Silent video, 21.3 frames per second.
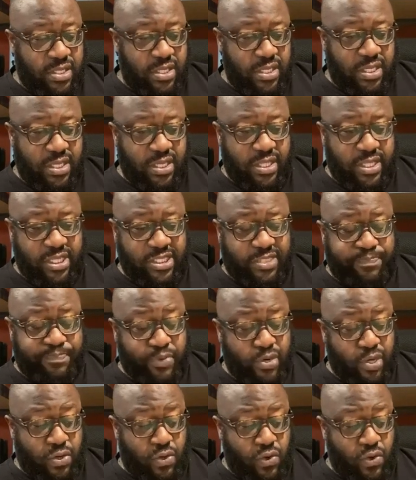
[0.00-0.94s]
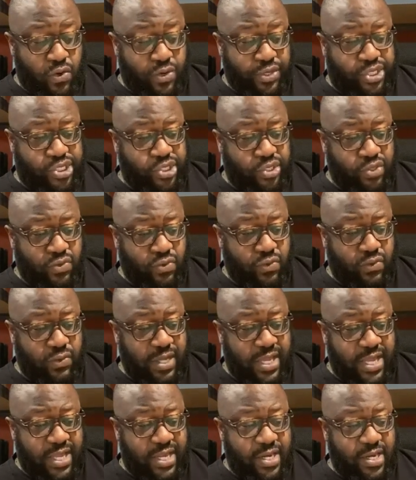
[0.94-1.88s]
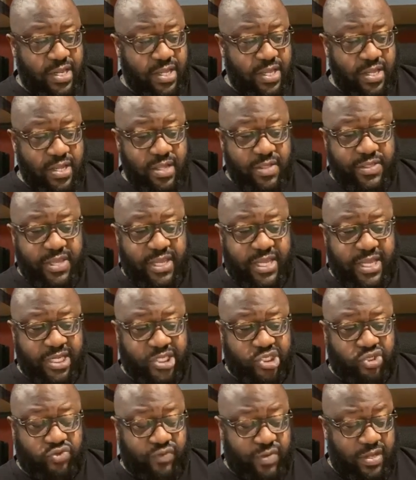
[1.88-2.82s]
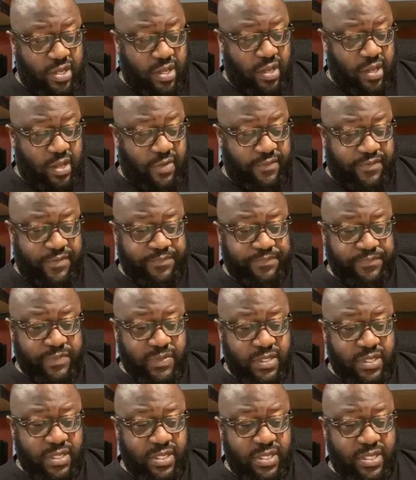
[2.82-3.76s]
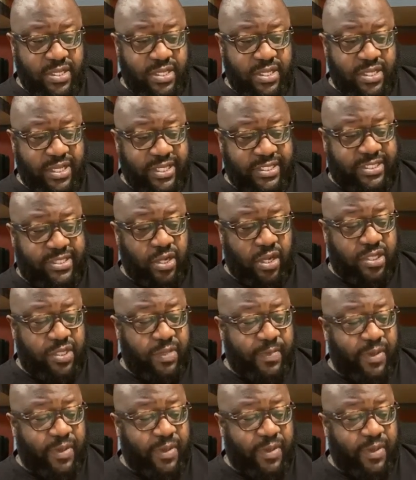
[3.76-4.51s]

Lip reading: in this book on Kuhn and the history of, it talks about